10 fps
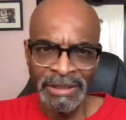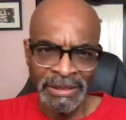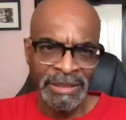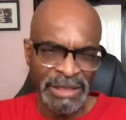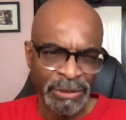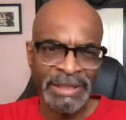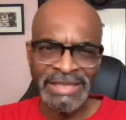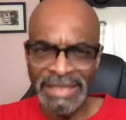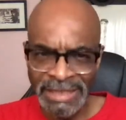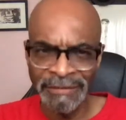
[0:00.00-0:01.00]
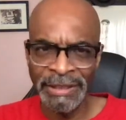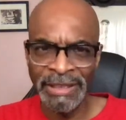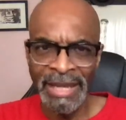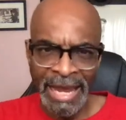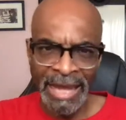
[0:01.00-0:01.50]
it's only 6 feet
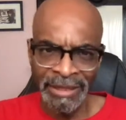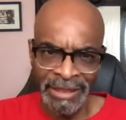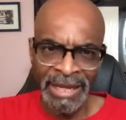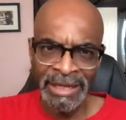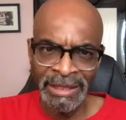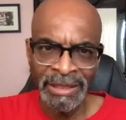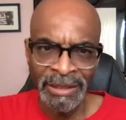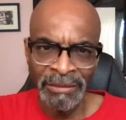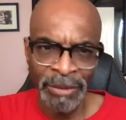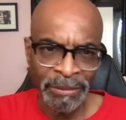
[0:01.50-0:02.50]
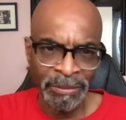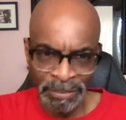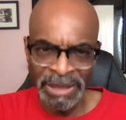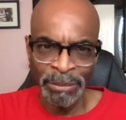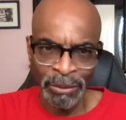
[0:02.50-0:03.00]
at the gate, where
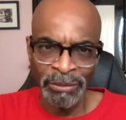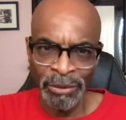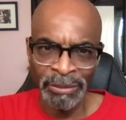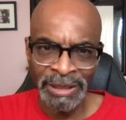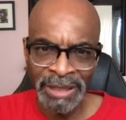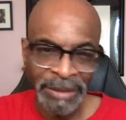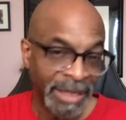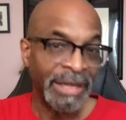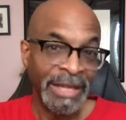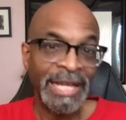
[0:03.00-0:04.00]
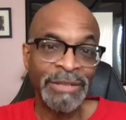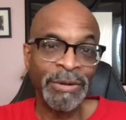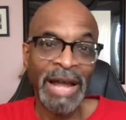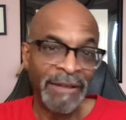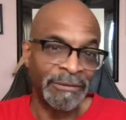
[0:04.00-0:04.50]
people normally come in, and that's where
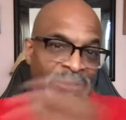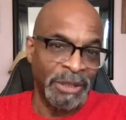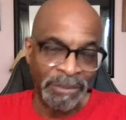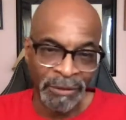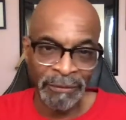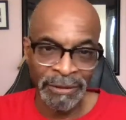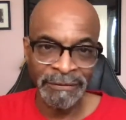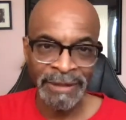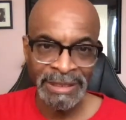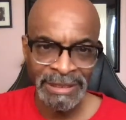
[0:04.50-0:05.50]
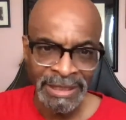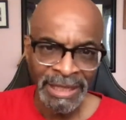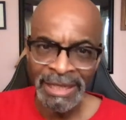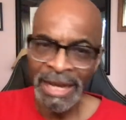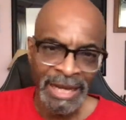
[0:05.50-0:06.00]
I've jumped over the fence,
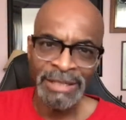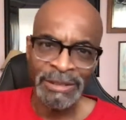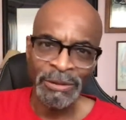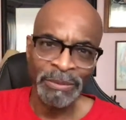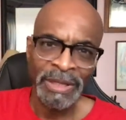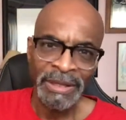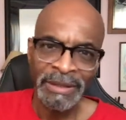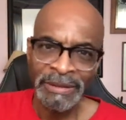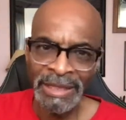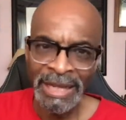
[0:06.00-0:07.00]
and I assume that